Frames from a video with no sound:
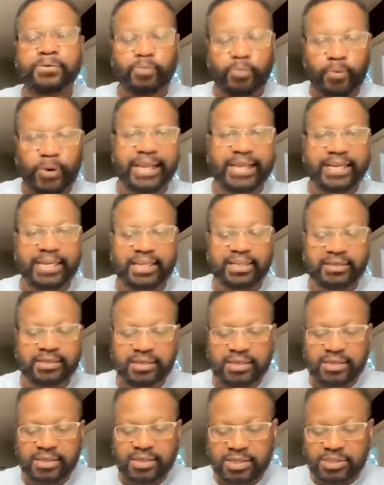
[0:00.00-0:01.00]
writing.
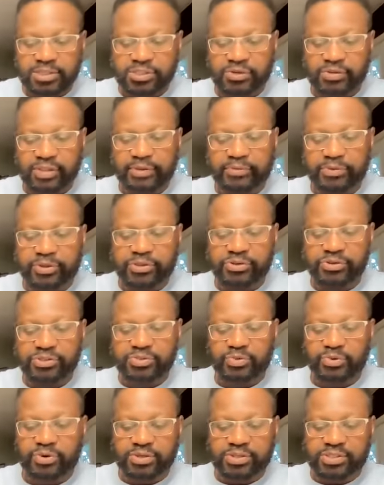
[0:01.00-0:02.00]
So they would
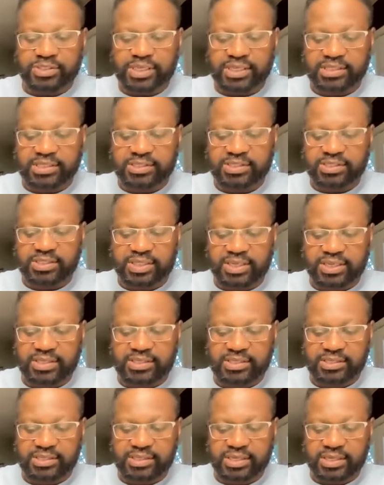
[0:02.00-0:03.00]
use words such as
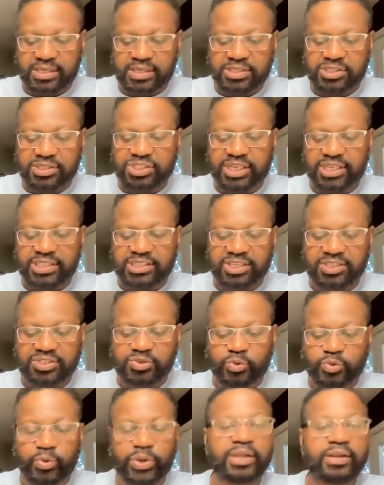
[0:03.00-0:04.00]
this
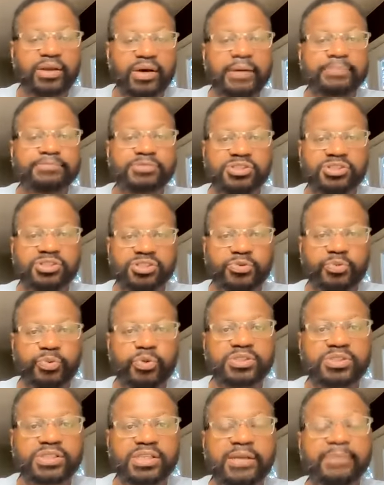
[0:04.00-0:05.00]
Jesus went up to
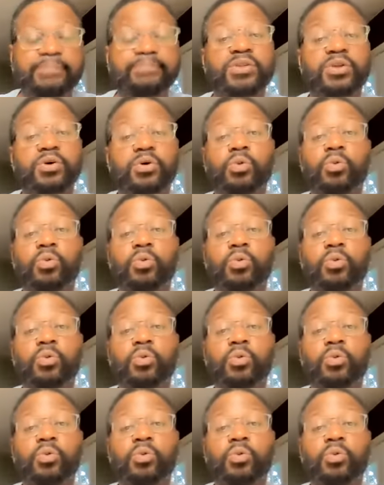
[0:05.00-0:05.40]
Jerusalem.